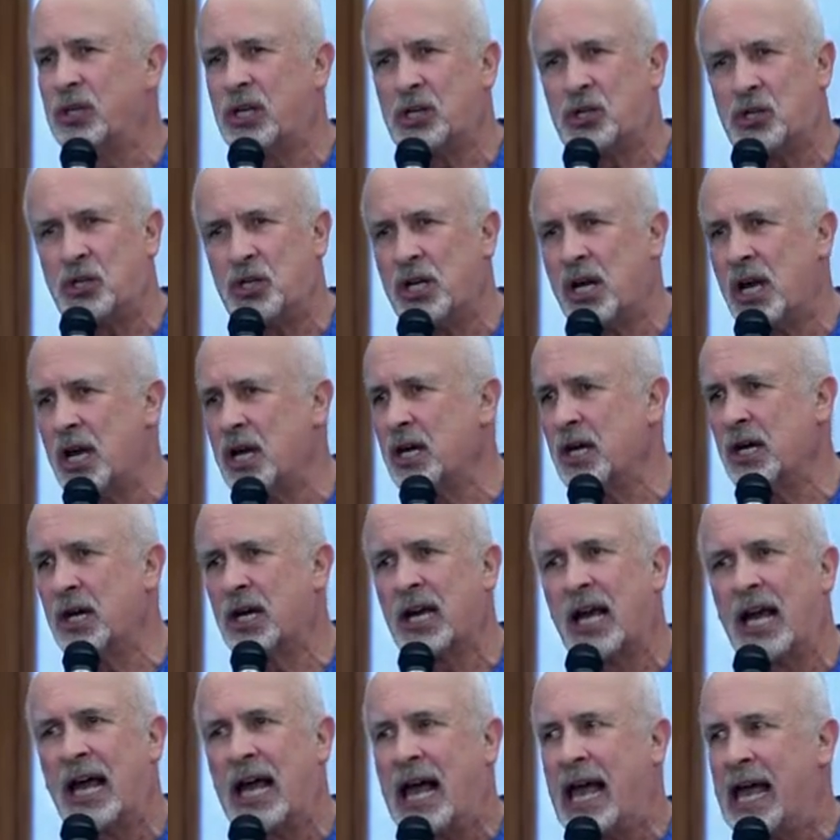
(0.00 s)
this young
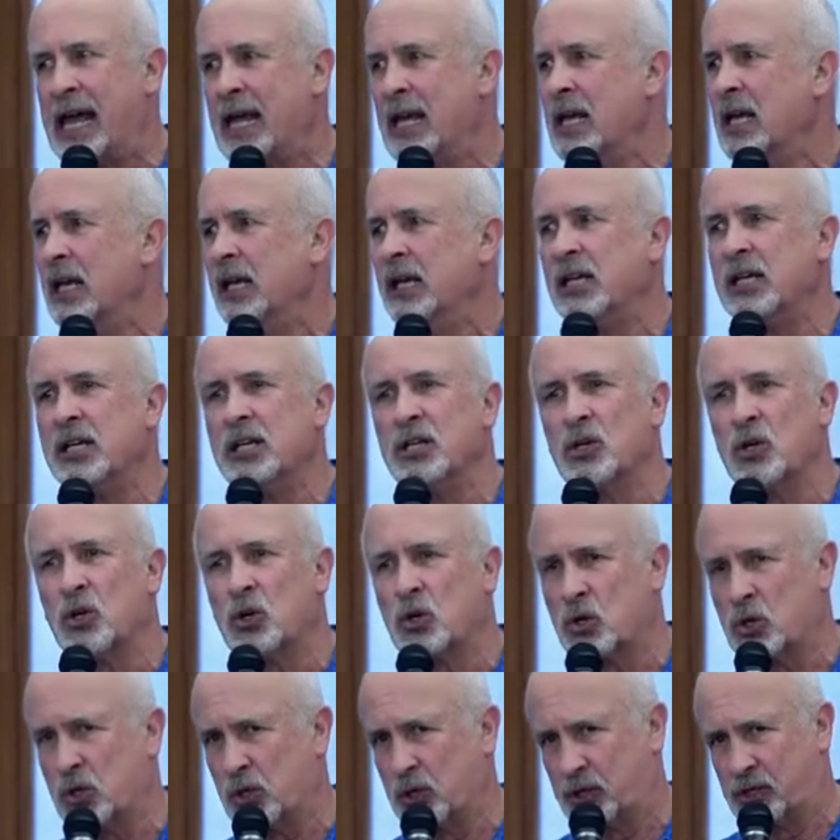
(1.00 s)
guy in
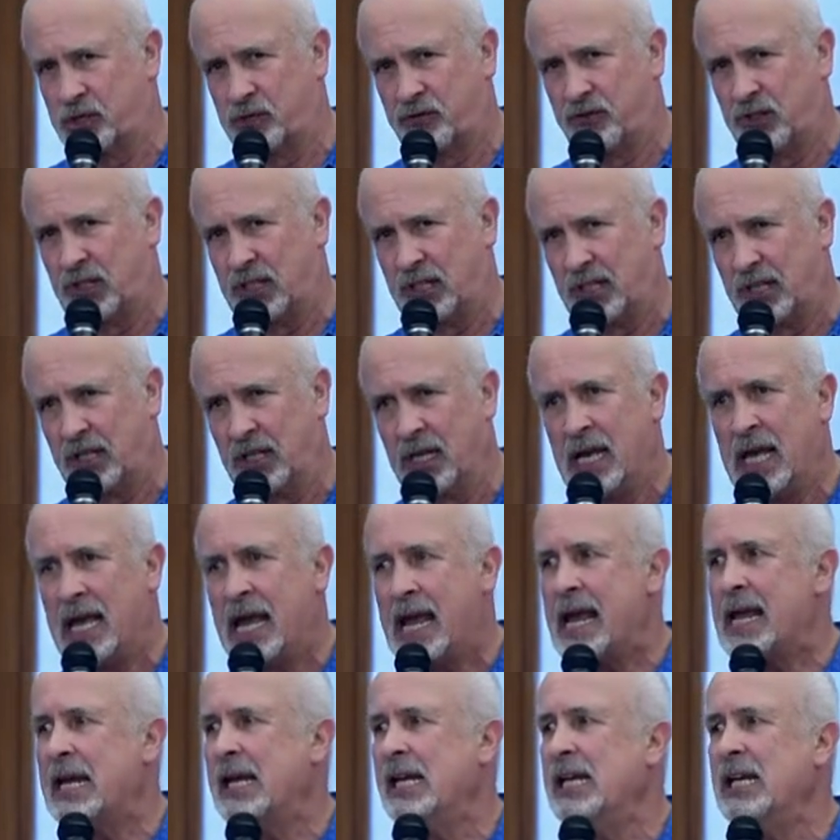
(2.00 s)
Hallsville,
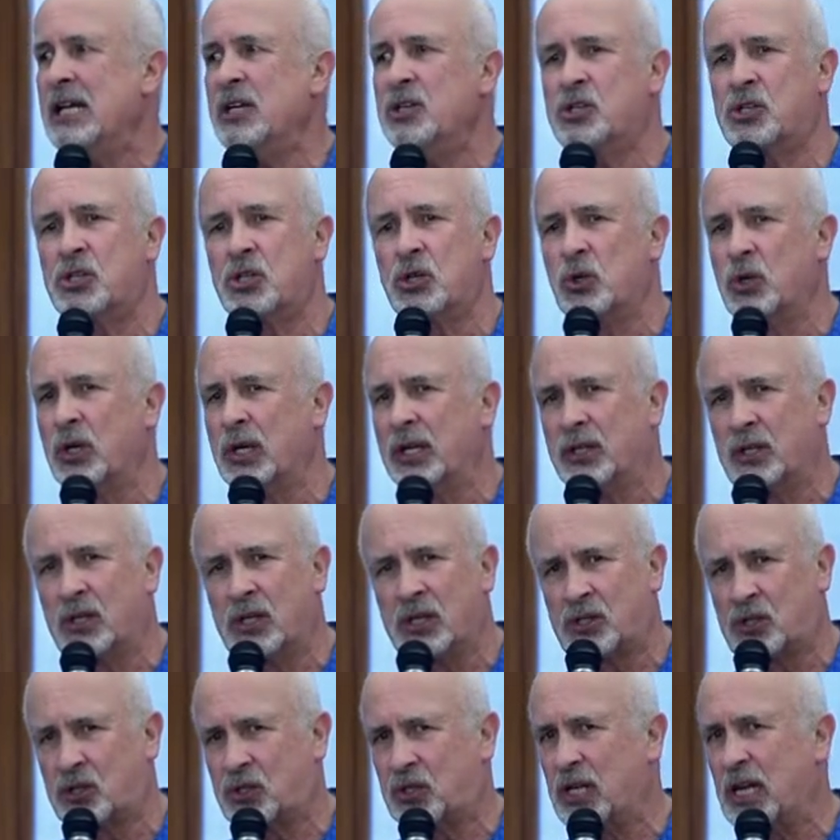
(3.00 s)
and he's doing
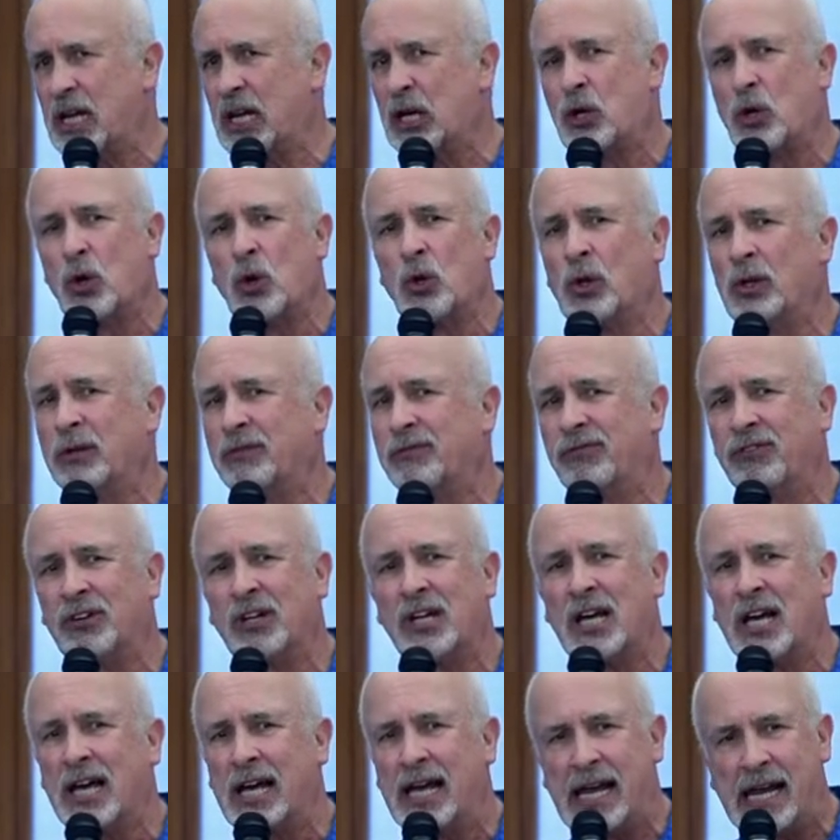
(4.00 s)
this thing called
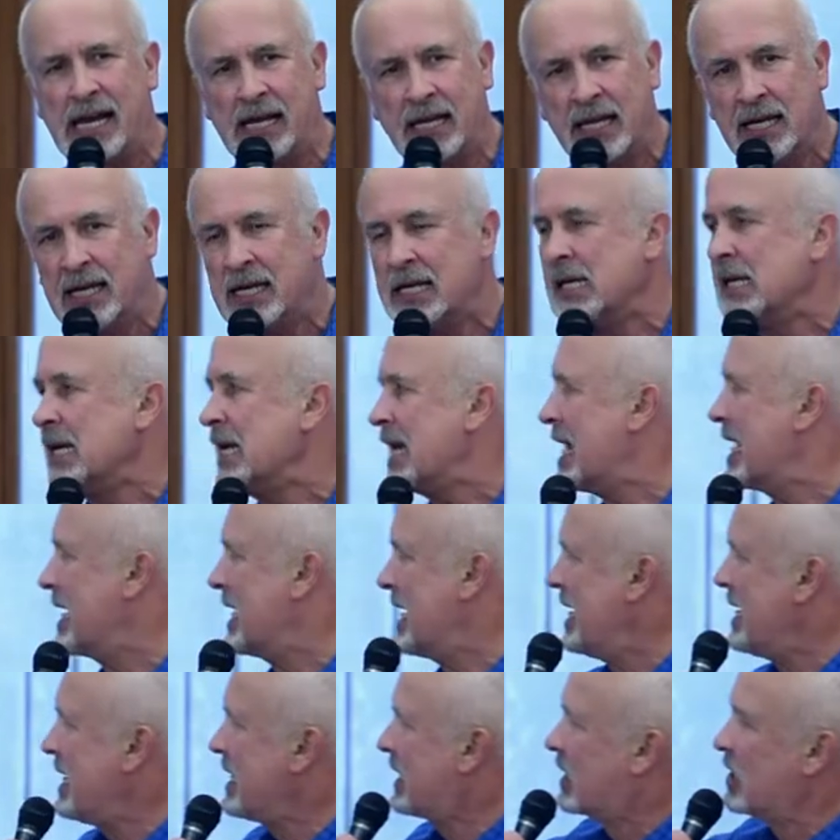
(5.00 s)
flying, and
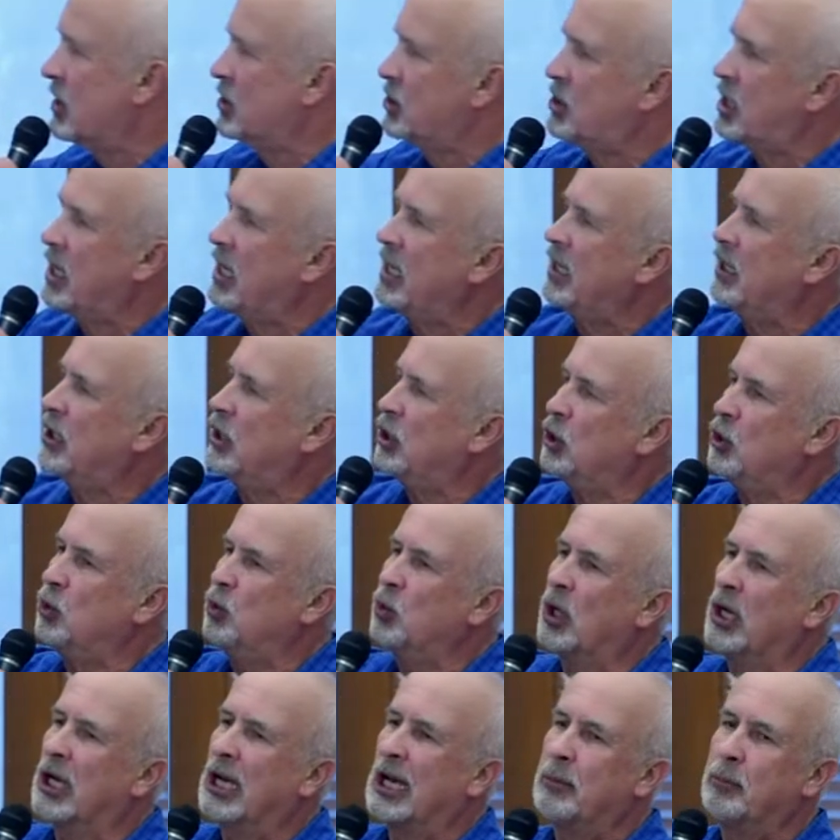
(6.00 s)
he can take
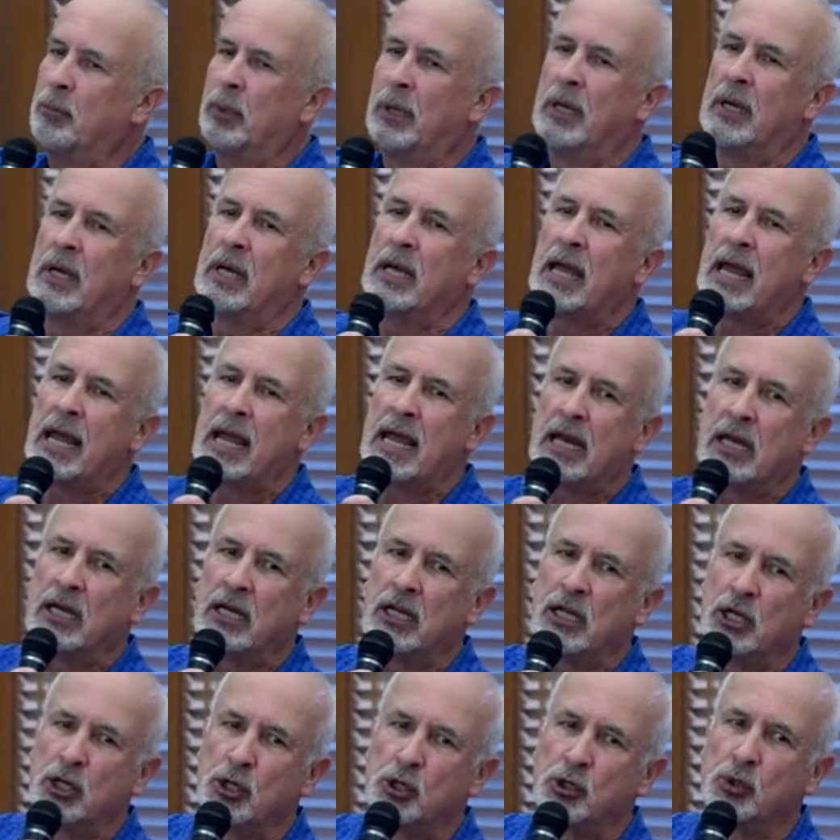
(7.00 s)
you up
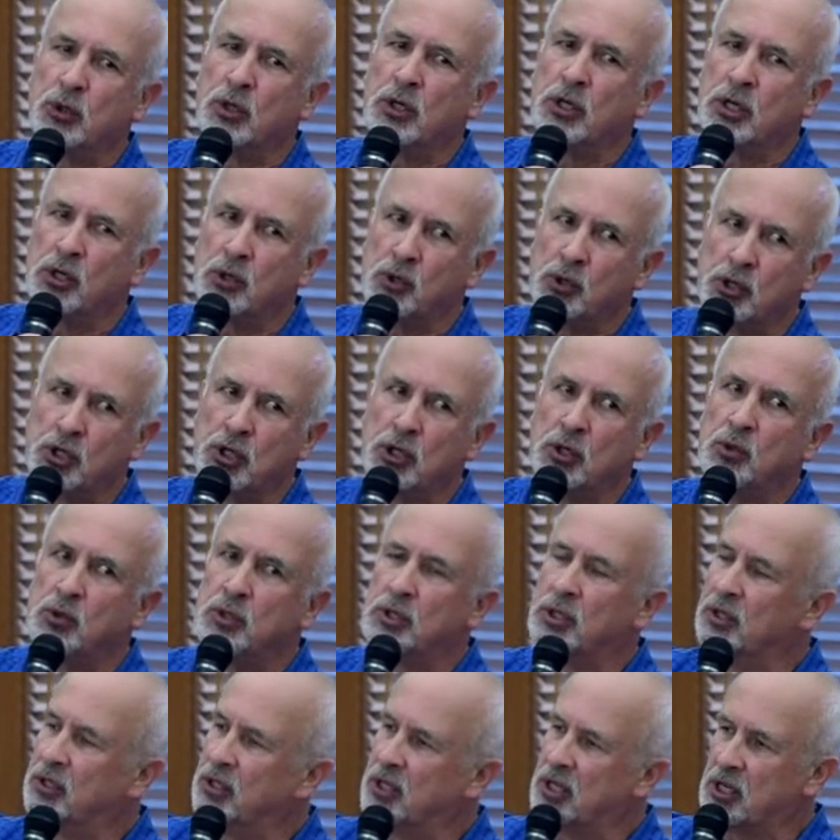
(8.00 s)
and introduce you
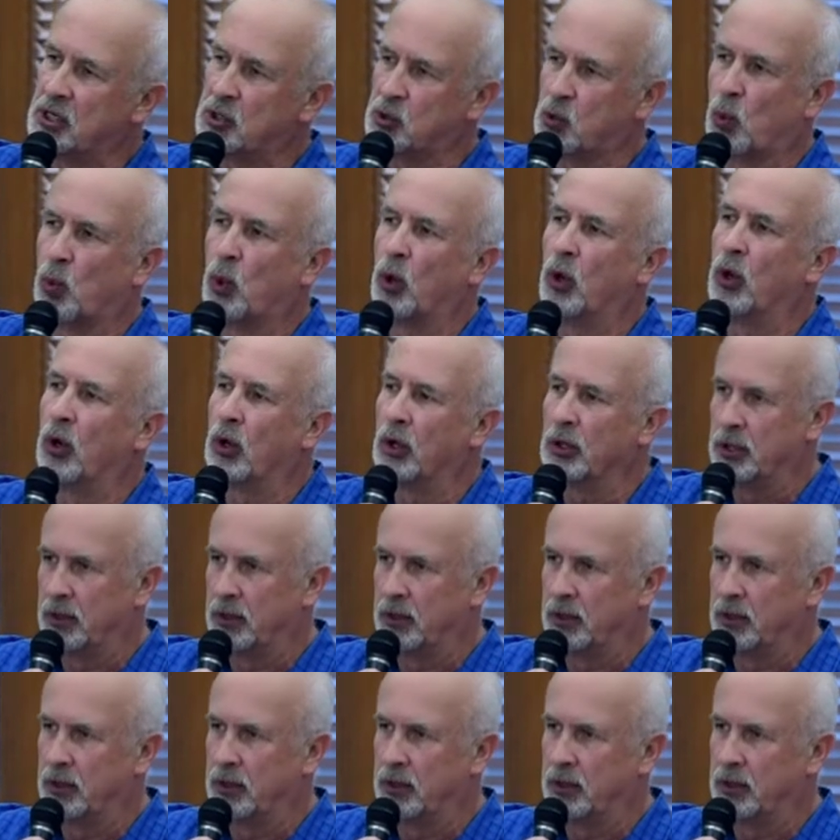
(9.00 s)
to this world.